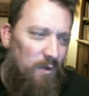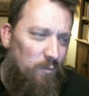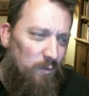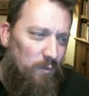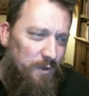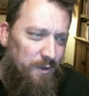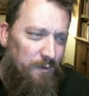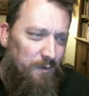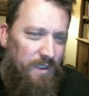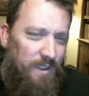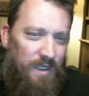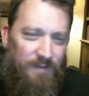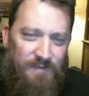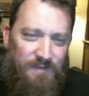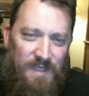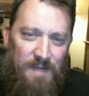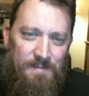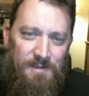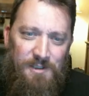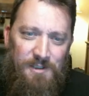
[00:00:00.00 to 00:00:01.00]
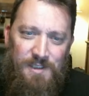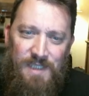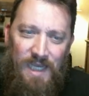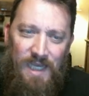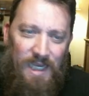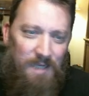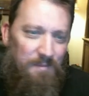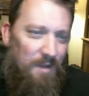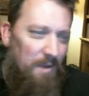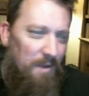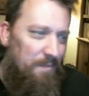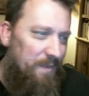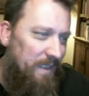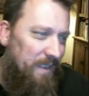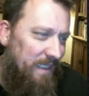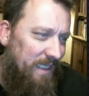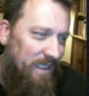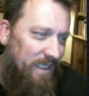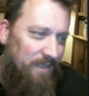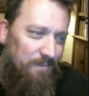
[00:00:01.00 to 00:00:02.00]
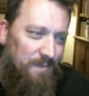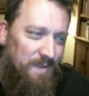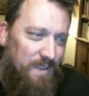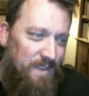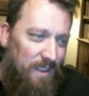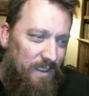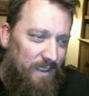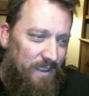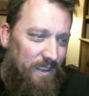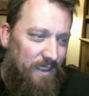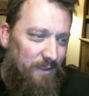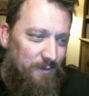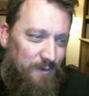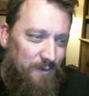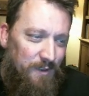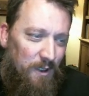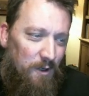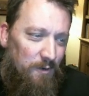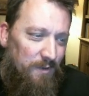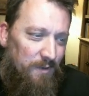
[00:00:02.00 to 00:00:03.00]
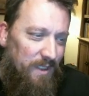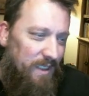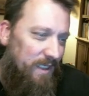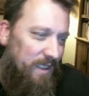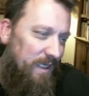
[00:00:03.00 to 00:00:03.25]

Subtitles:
we're doing enough damage and tying them up and getting them stuck in their zone that